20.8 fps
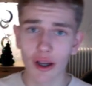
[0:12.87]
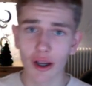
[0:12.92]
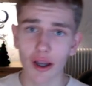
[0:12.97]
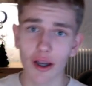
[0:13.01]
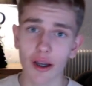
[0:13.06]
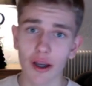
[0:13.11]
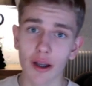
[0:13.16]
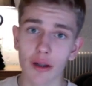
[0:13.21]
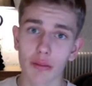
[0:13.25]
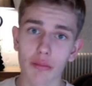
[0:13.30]

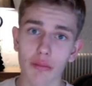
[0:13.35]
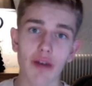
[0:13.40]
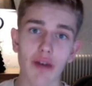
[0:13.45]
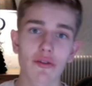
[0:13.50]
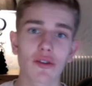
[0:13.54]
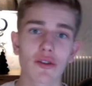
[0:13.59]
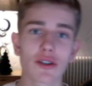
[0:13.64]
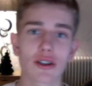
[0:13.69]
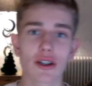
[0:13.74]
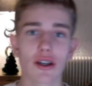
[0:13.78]
and
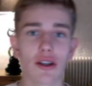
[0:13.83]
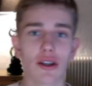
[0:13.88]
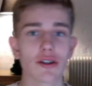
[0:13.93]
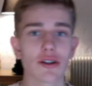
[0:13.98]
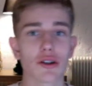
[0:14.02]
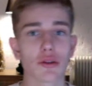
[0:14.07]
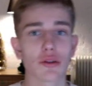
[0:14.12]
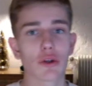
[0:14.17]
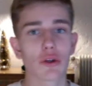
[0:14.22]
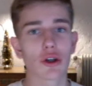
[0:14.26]
math and
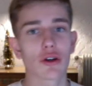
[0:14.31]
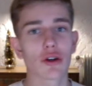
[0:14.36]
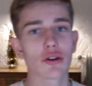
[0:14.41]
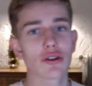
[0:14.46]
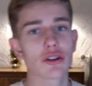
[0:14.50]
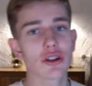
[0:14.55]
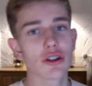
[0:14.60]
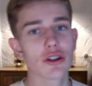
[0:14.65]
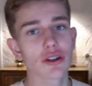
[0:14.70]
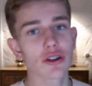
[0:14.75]
sciences
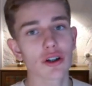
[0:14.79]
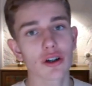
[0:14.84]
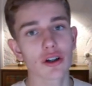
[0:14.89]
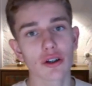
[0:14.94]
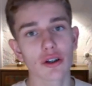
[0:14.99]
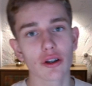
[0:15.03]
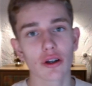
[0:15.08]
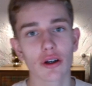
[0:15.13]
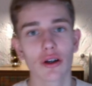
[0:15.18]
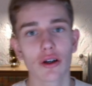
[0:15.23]
because these are
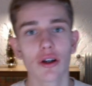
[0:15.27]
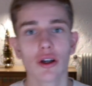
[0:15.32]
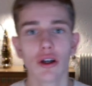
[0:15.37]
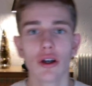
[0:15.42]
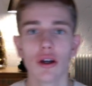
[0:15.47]
the